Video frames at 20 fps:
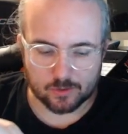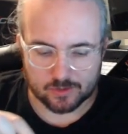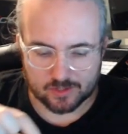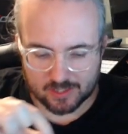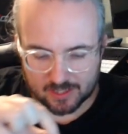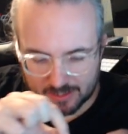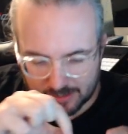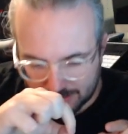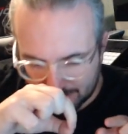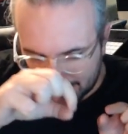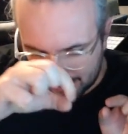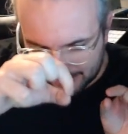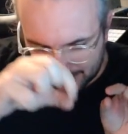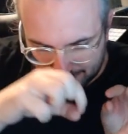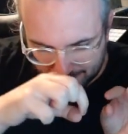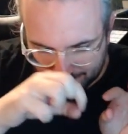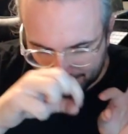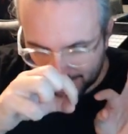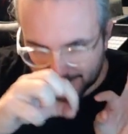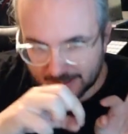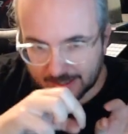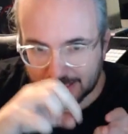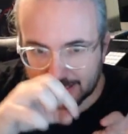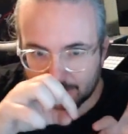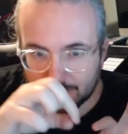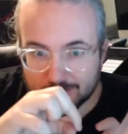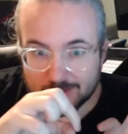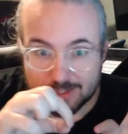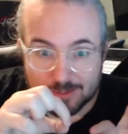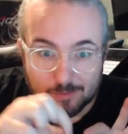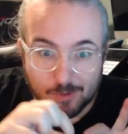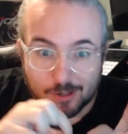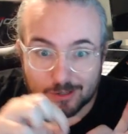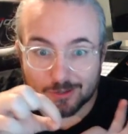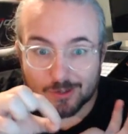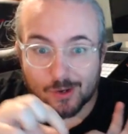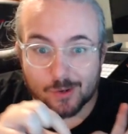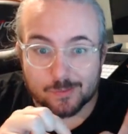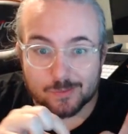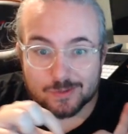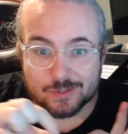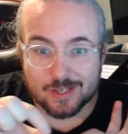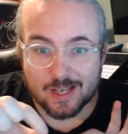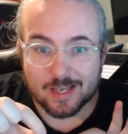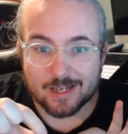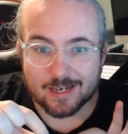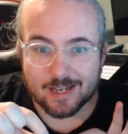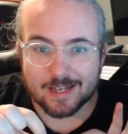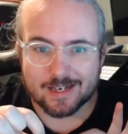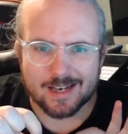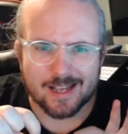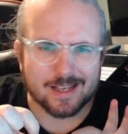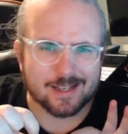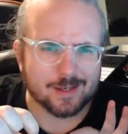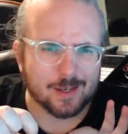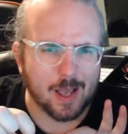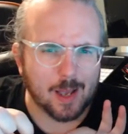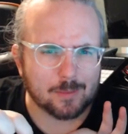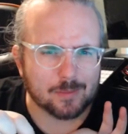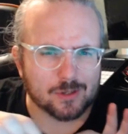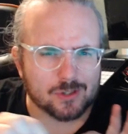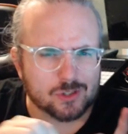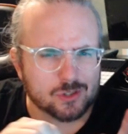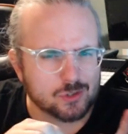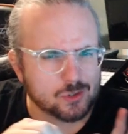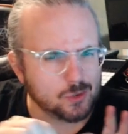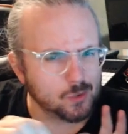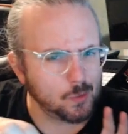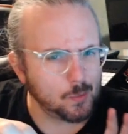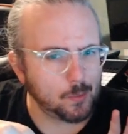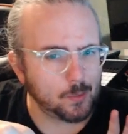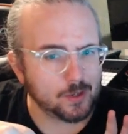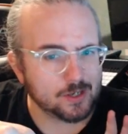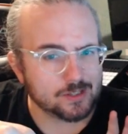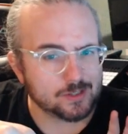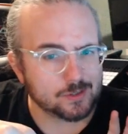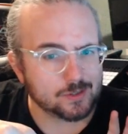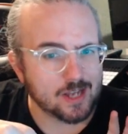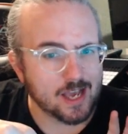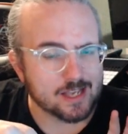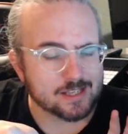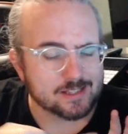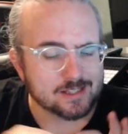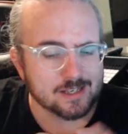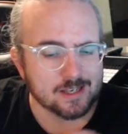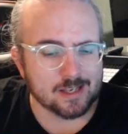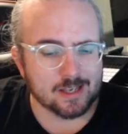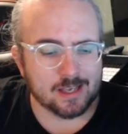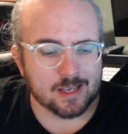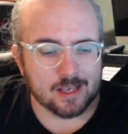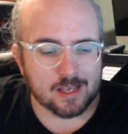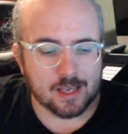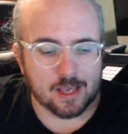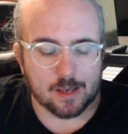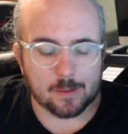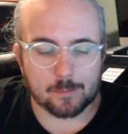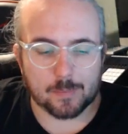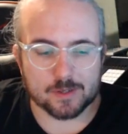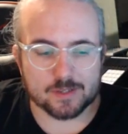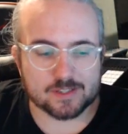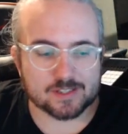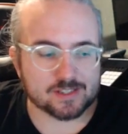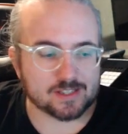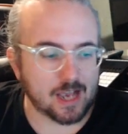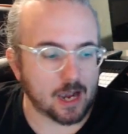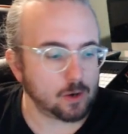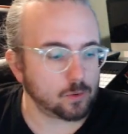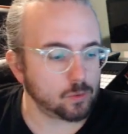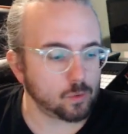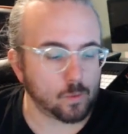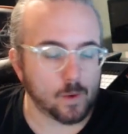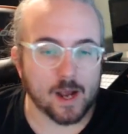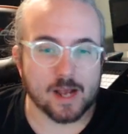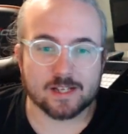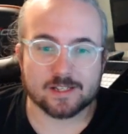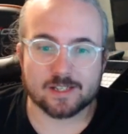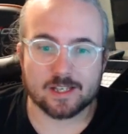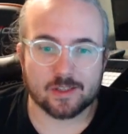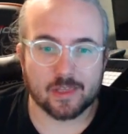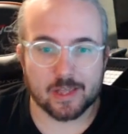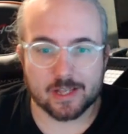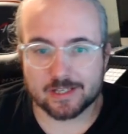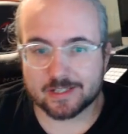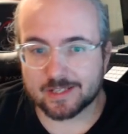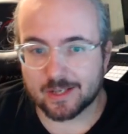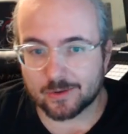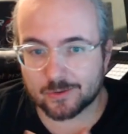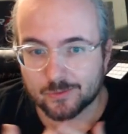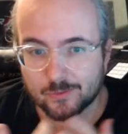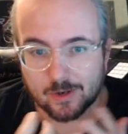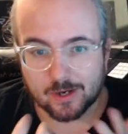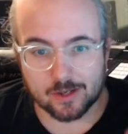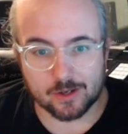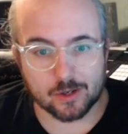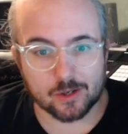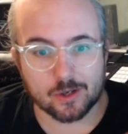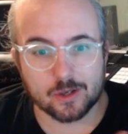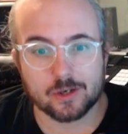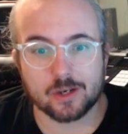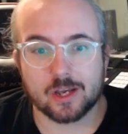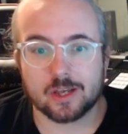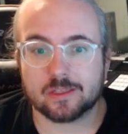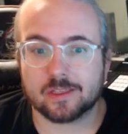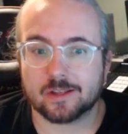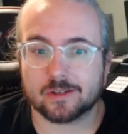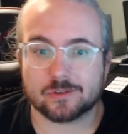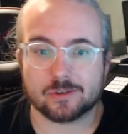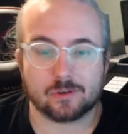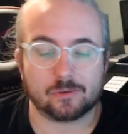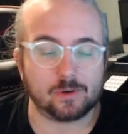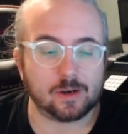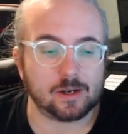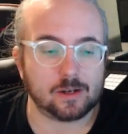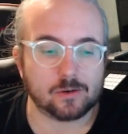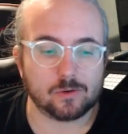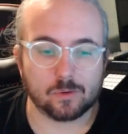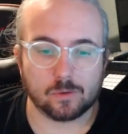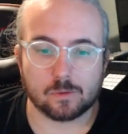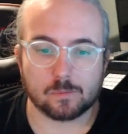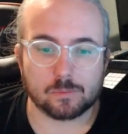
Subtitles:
did look a little fiddly with the small knobs, and I'm not super into that. But sound-wise, I think it sounds really good. I think it's a really cool